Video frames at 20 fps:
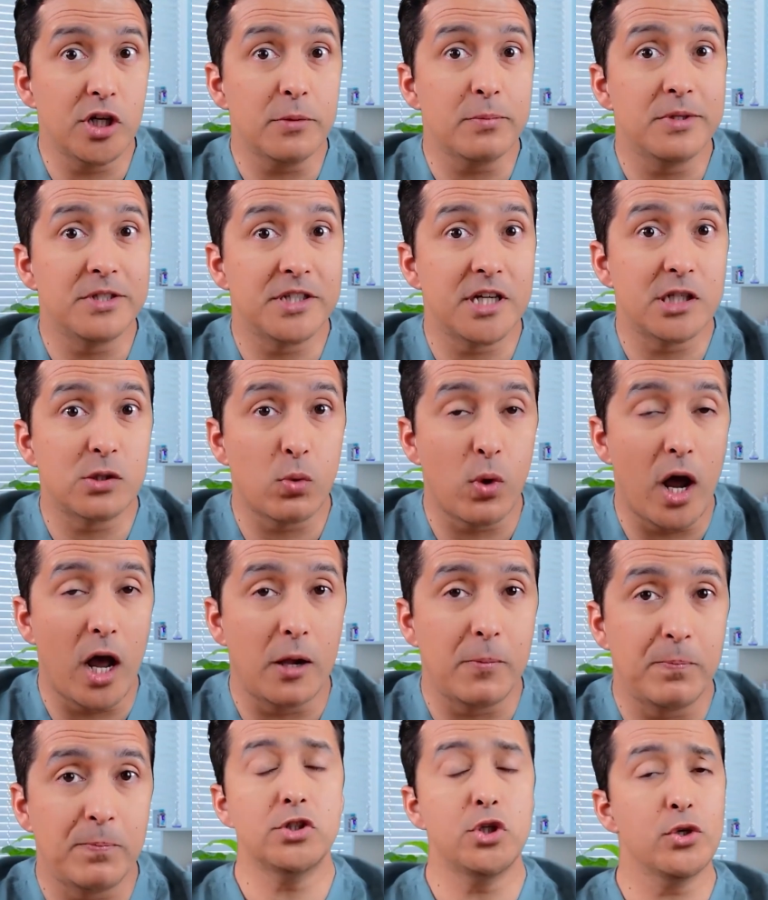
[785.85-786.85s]
treatments as
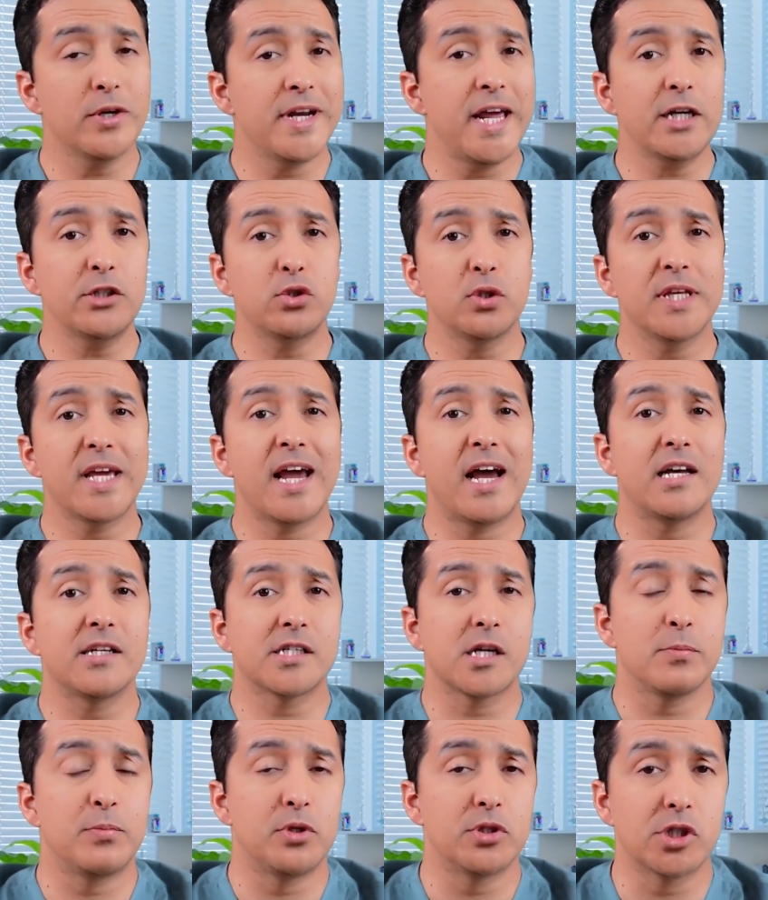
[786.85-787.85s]
well. So you can actually
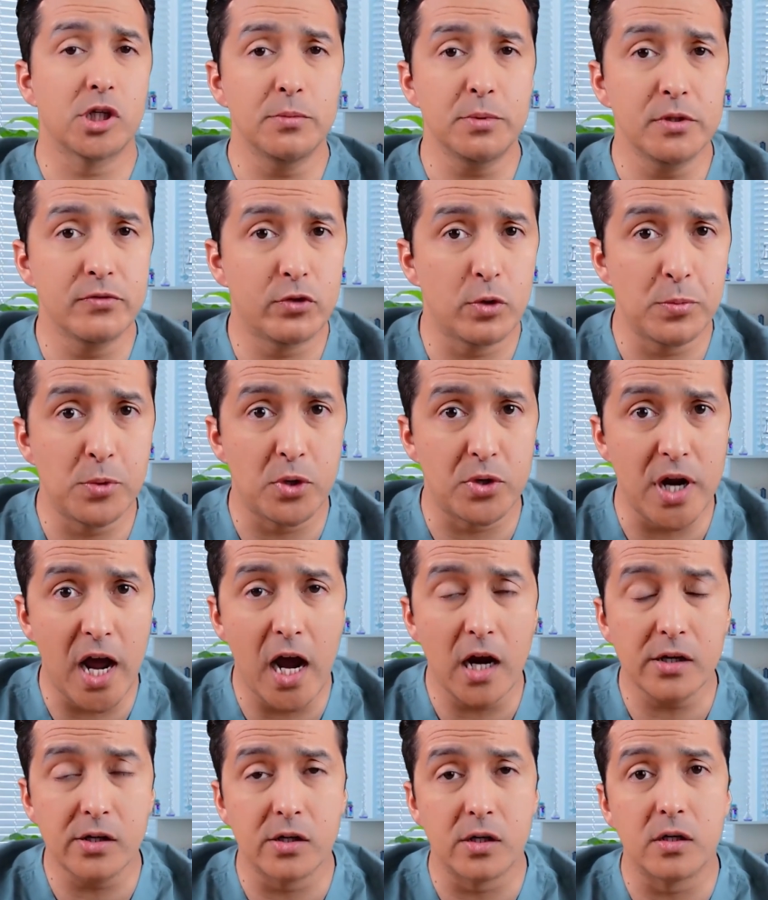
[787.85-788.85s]
ask a prescription from your
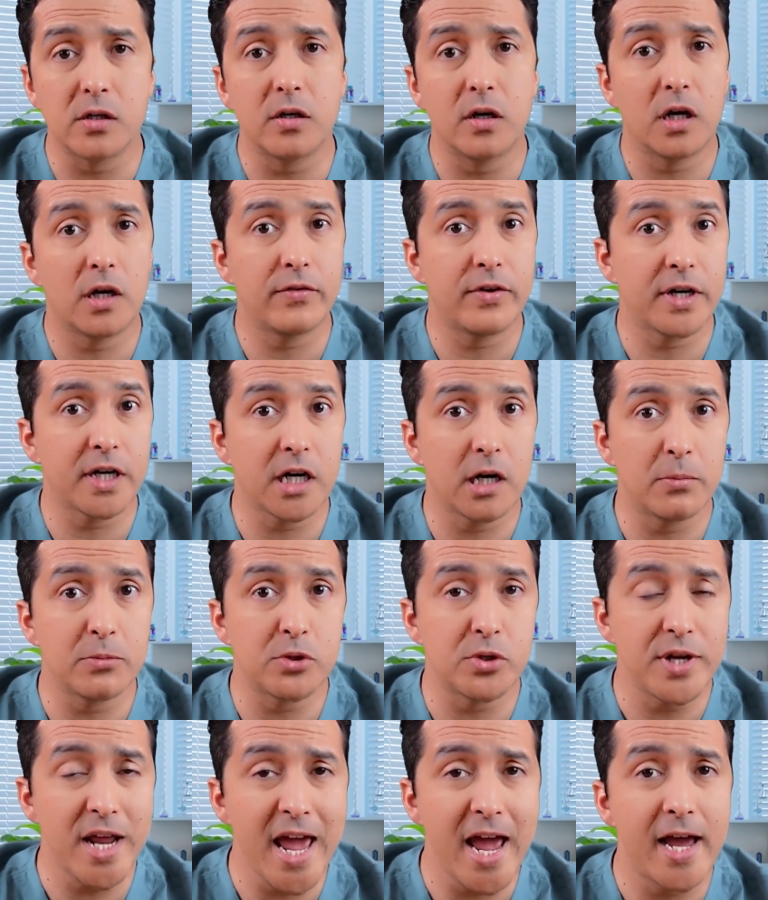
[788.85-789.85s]
doctor when it
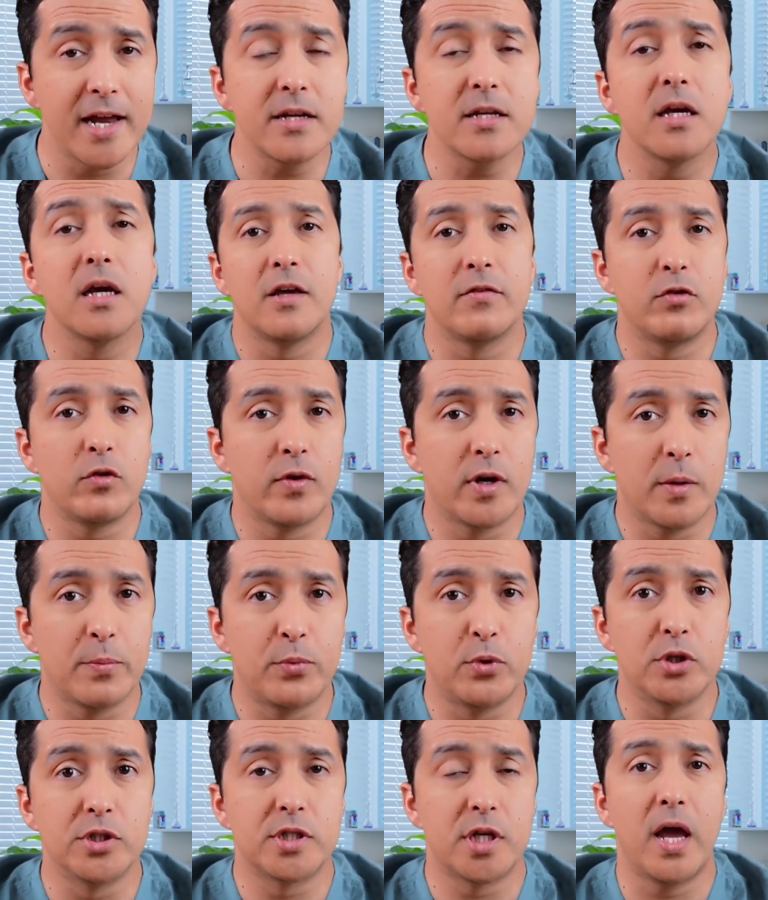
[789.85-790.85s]
comes to that if you
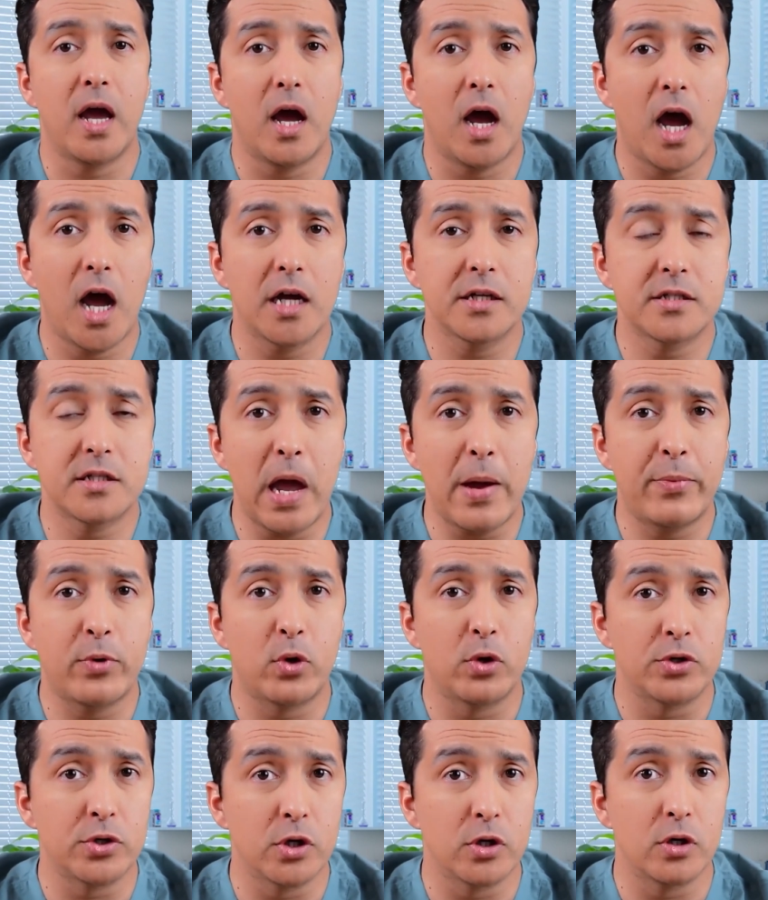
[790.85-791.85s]
want to put hot
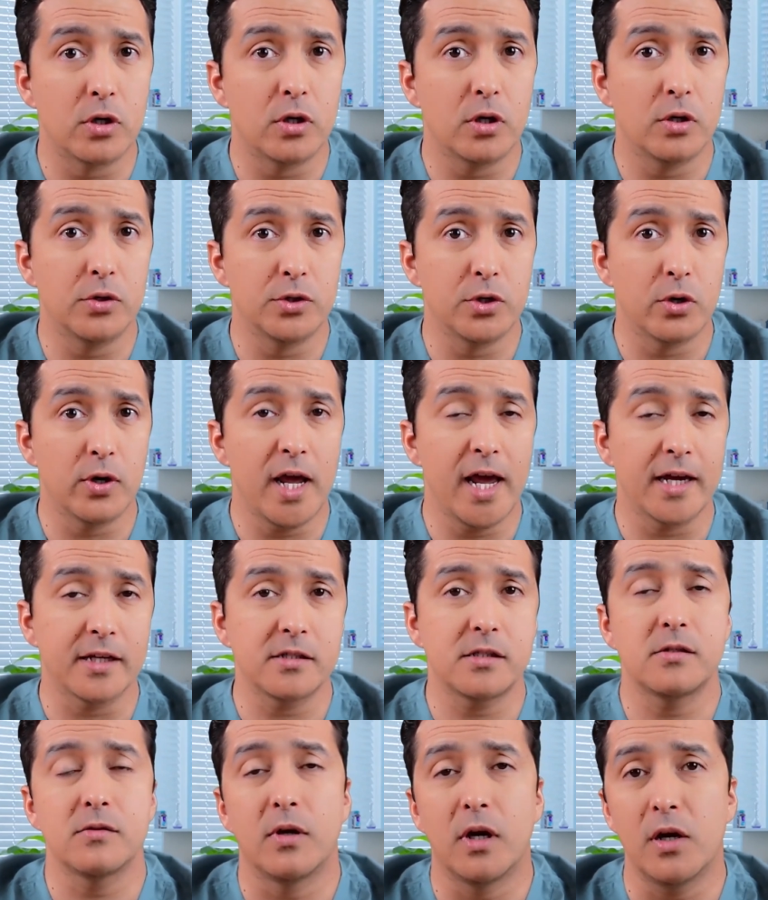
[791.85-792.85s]
pepper on your
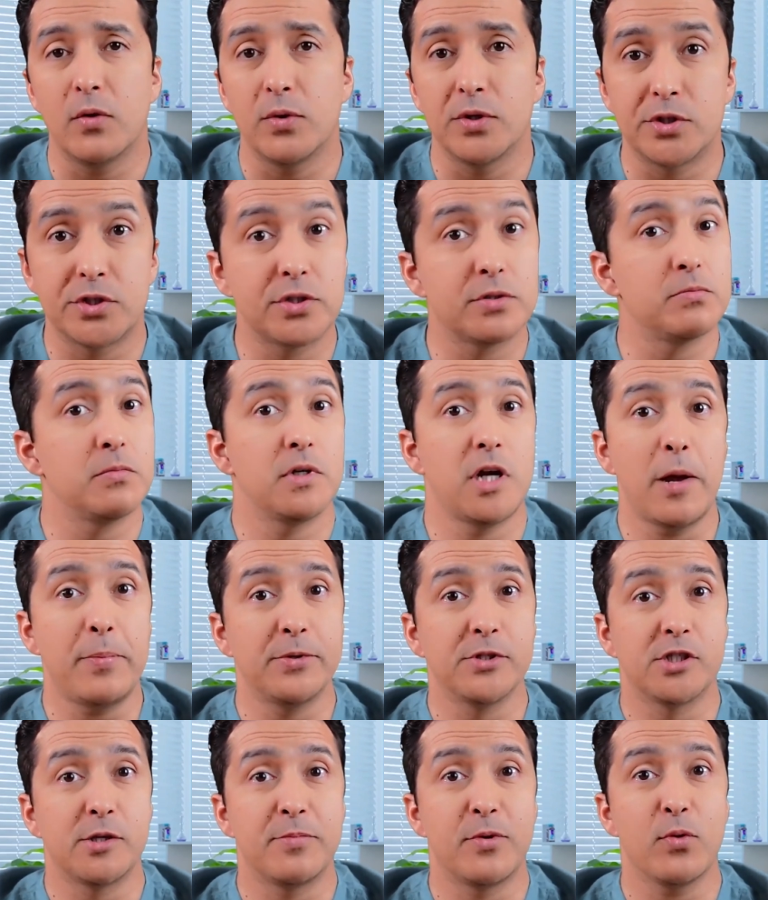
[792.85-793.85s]
legs, which
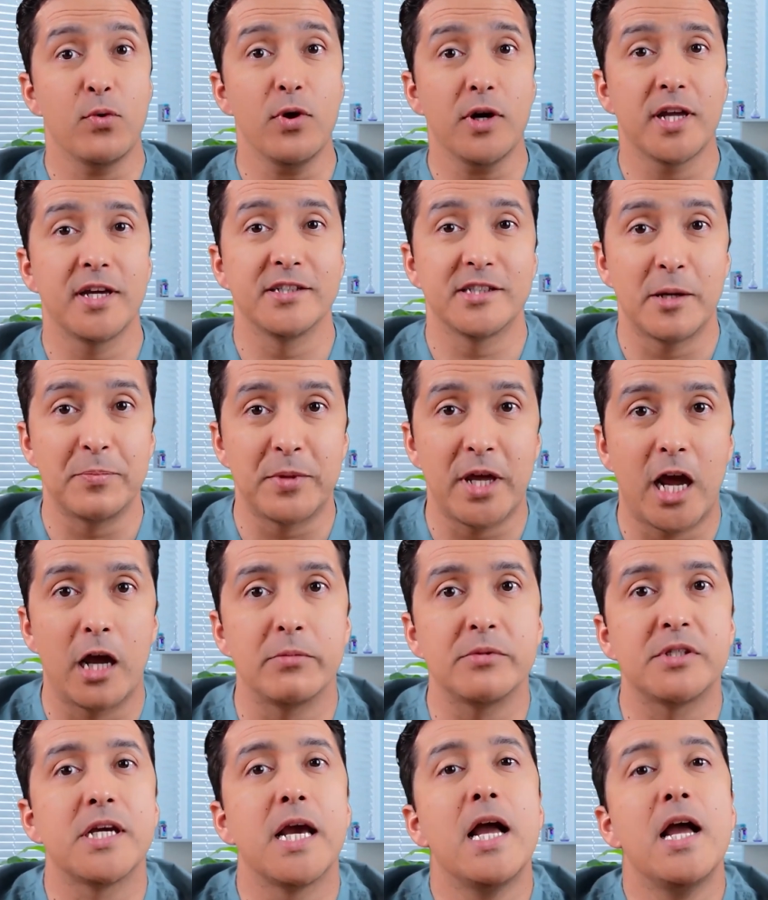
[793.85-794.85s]
happens to be working
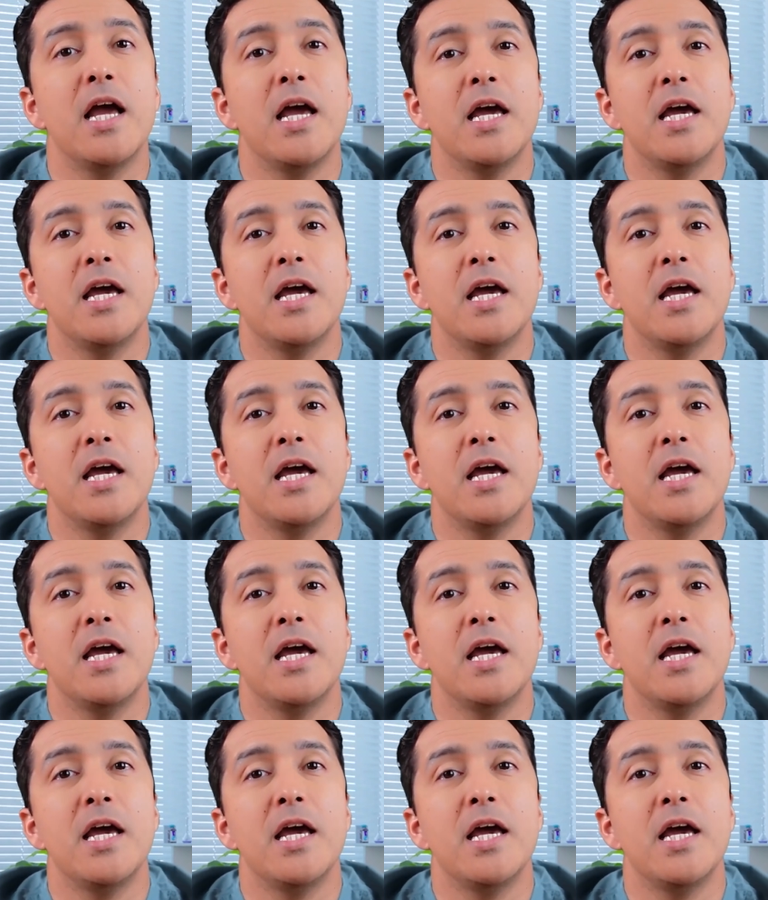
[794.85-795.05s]
sometimes.